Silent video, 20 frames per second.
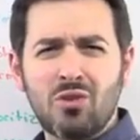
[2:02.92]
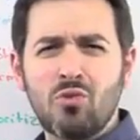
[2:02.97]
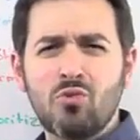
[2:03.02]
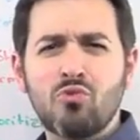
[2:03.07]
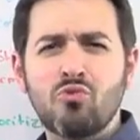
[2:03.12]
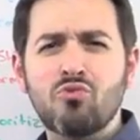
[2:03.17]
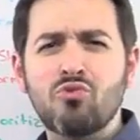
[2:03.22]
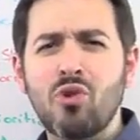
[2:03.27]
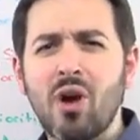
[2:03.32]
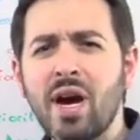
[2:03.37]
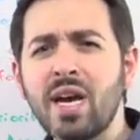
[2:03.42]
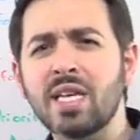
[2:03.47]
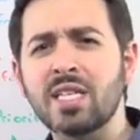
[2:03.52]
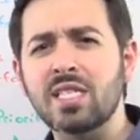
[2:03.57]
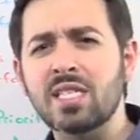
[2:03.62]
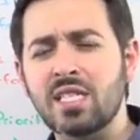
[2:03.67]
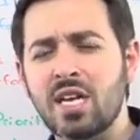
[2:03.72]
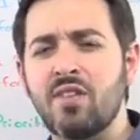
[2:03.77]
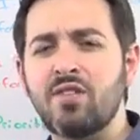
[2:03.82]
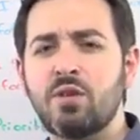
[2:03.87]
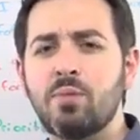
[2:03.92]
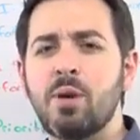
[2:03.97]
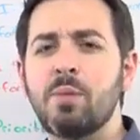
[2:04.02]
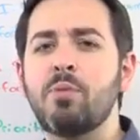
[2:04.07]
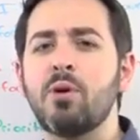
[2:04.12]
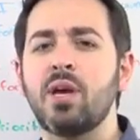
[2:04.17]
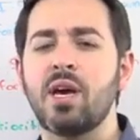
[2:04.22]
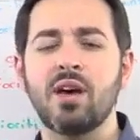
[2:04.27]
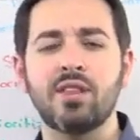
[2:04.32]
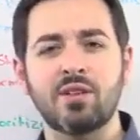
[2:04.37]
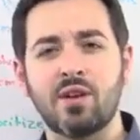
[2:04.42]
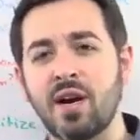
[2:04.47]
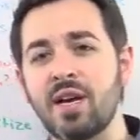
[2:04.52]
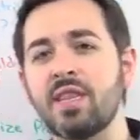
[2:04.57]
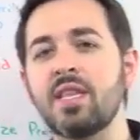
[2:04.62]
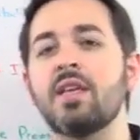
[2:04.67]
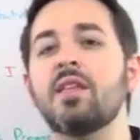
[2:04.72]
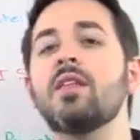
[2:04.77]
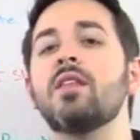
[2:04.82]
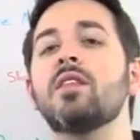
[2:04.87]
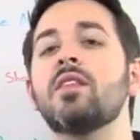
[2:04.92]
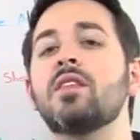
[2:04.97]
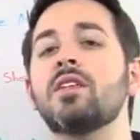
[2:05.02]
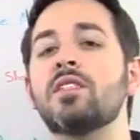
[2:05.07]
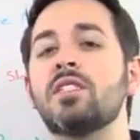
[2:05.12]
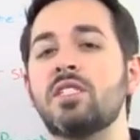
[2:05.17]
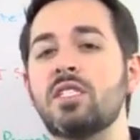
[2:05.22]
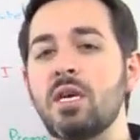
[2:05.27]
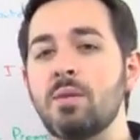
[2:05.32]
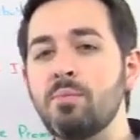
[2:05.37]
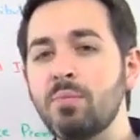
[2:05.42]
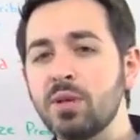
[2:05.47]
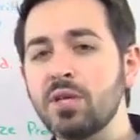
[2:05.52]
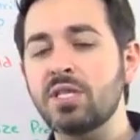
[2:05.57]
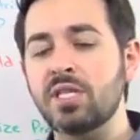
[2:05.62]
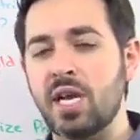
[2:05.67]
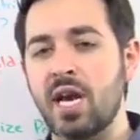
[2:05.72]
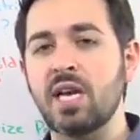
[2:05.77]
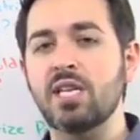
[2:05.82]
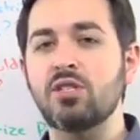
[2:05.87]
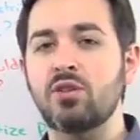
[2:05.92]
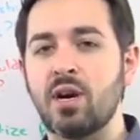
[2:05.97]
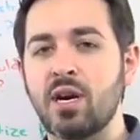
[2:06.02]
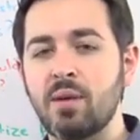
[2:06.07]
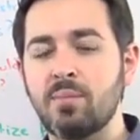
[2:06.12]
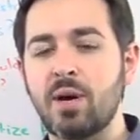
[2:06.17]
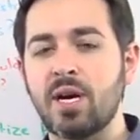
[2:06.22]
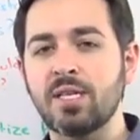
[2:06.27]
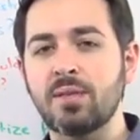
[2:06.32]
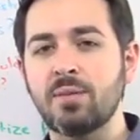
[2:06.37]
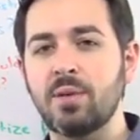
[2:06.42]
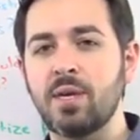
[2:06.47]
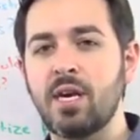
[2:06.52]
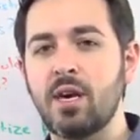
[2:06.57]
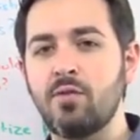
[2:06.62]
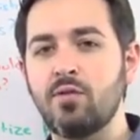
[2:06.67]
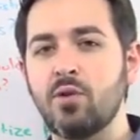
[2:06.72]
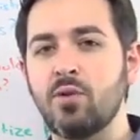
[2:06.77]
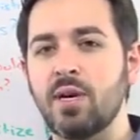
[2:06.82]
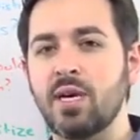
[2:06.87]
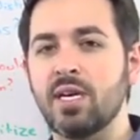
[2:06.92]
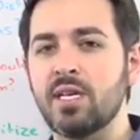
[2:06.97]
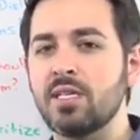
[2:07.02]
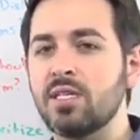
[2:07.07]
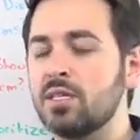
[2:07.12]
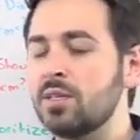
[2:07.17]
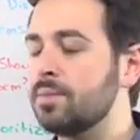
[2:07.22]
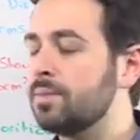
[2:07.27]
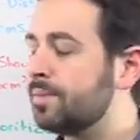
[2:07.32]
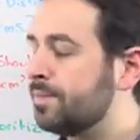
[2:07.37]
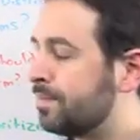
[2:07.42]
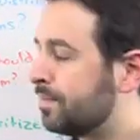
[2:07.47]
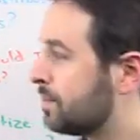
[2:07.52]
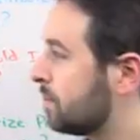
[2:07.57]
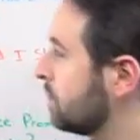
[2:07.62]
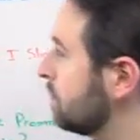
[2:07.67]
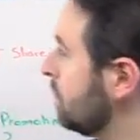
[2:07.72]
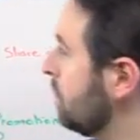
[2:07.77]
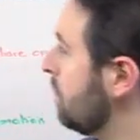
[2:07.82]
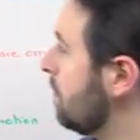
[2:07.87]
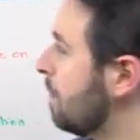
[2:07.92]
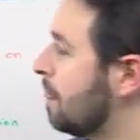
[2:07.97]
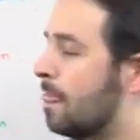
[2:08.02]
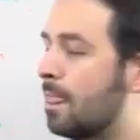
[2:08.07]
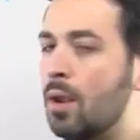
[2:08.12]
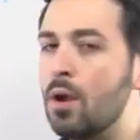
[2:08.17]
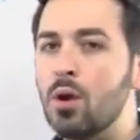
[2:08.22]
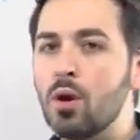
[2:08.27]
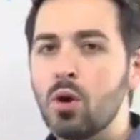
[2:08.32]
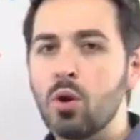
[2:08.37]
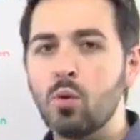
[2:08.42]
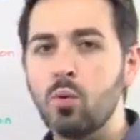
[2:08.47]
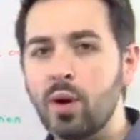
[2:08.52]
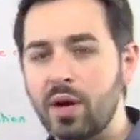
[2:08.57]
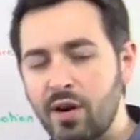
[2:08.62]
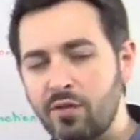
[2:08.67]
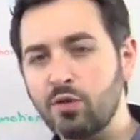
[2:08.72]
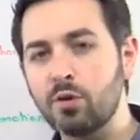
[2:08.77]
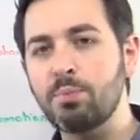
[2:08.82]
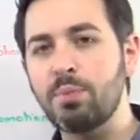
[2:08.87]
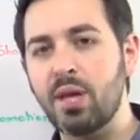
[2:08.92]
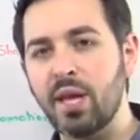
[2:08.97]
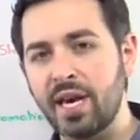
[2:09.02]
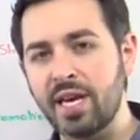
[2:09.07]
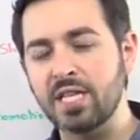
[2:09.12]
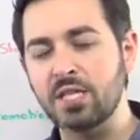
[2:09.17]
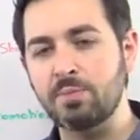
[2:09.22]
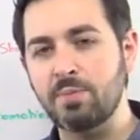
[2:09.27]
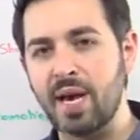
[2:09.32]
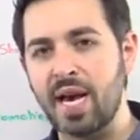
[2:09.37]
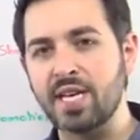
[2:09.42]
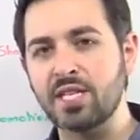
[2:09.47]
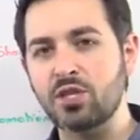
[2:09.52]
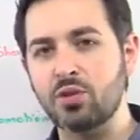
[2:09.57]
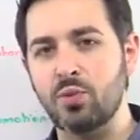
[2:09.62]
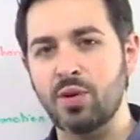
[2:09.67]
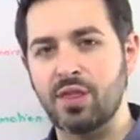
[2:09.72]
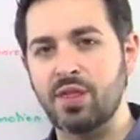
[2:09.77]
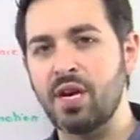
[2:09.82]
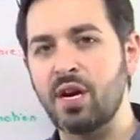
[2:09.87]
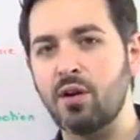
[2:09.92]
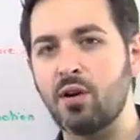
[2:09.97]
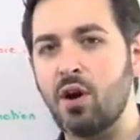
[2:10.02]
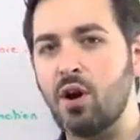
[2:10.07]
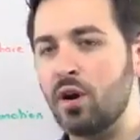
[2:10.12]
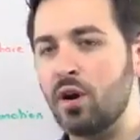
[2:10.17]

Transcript: the right stuff to be putting out there? And the simplest answer I can possibly give you is whatever plays best with their